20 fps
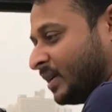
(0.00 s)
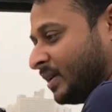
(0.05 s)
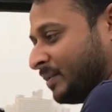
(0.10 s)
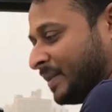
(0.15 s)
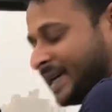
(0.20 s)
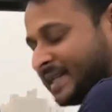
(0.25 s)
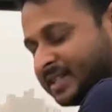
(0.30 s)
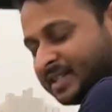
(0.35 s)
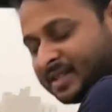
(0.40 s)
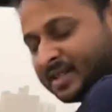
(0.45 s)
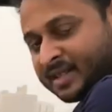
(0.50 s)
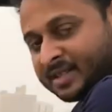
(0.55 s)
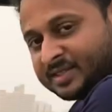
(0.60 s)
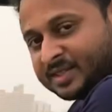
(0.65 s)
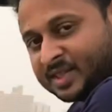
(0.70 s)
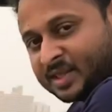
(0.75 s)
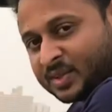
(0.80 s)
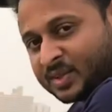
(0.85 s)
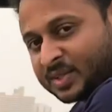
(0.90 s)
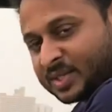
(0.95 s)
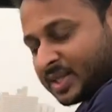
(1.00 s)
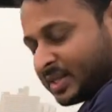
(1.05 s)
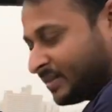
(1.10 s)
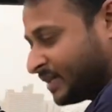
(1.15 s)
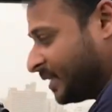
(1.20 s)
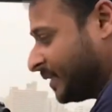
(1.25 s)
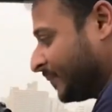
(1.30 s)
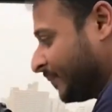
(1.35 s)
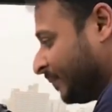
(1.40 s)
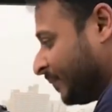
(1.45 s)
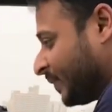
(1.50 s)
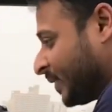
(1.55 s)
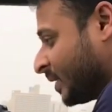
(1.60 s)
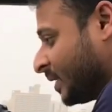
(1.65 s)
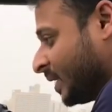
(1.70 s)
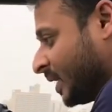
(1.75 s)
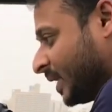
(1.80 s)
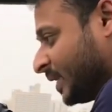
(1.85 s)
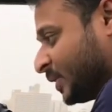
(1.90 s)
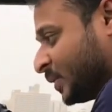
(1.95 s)
Magic Hand 07.
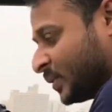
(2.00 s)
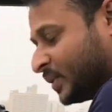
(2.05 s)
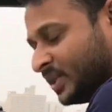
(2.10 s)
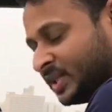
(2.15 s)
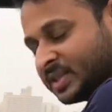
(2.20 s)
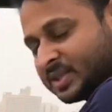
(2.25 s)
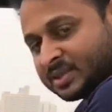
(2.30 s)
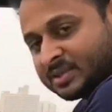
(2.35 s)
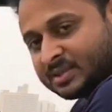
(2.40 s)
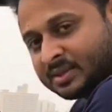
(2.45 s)
I took these